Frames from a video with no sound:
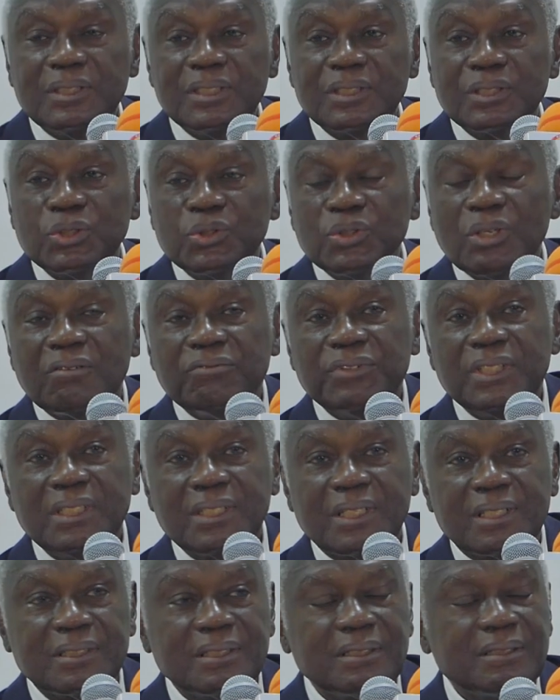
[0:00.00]
this is your
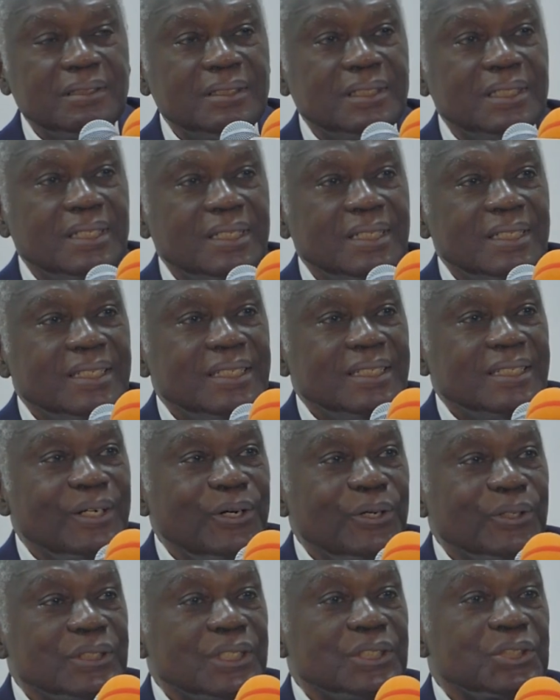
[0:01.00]
vehicle,
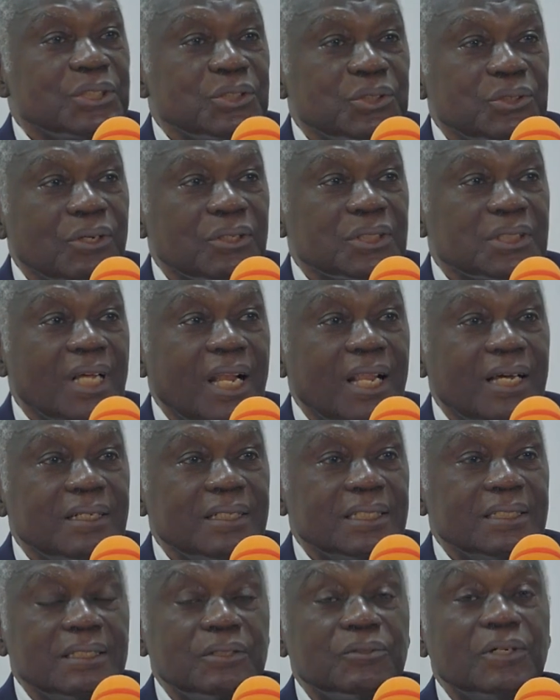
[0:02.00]
or this is your
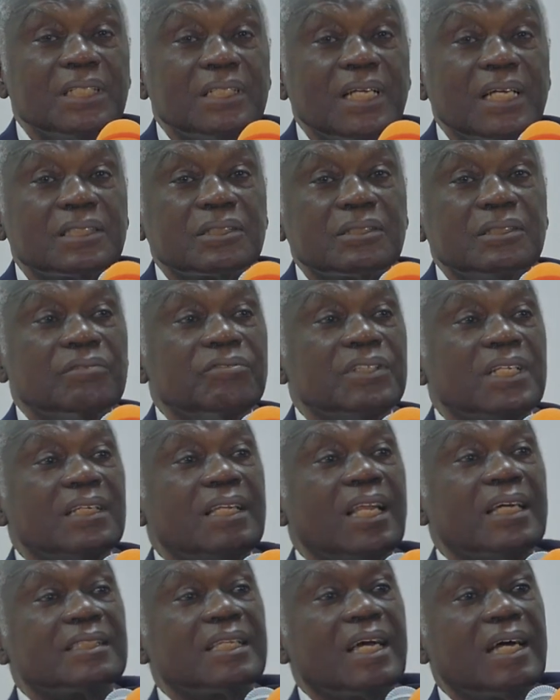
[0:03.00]
salary. You were just given a
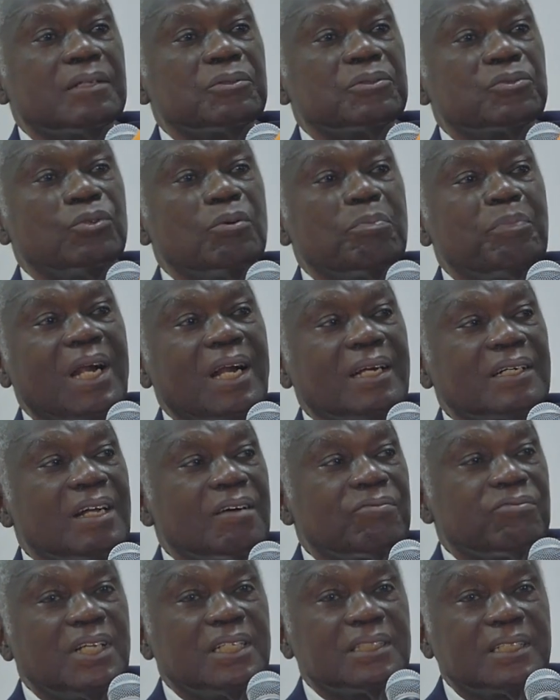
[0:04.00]
letter, two
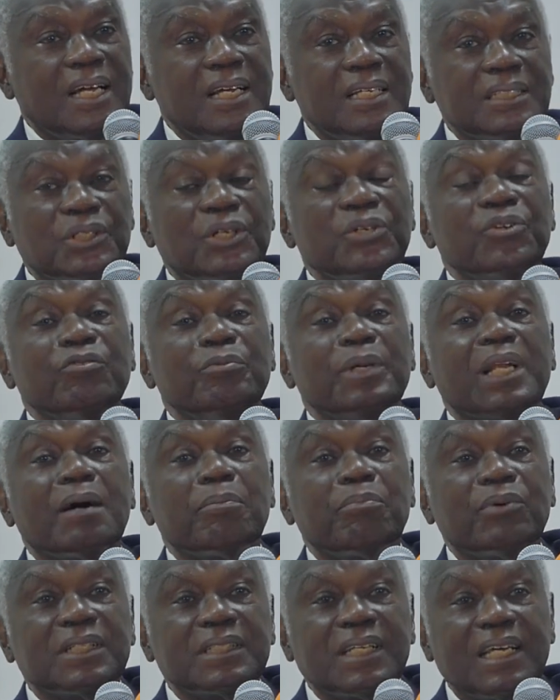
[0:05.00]
paragraph letter, and saying you've been
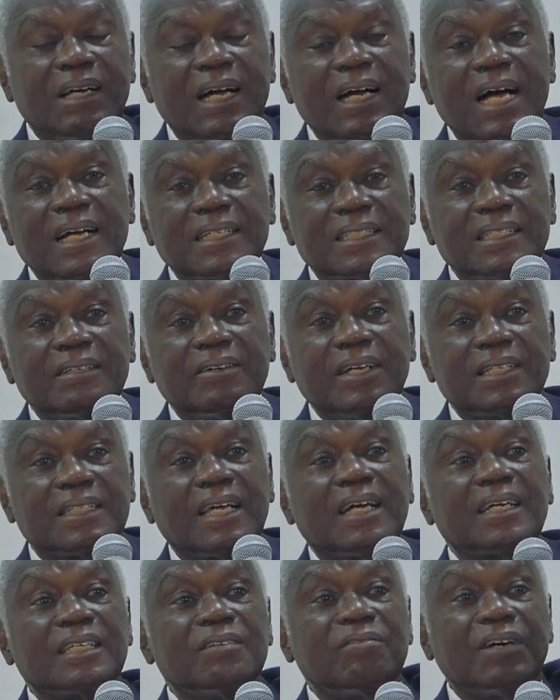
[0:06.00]
appointed after you
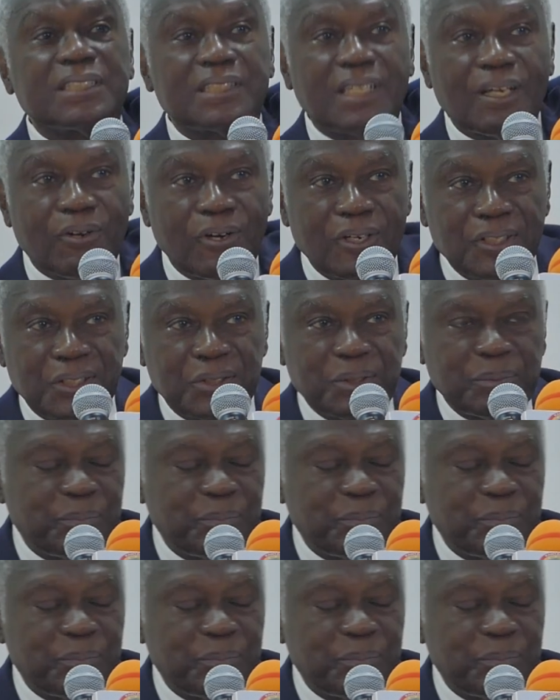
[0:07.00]
enter. Give us a call.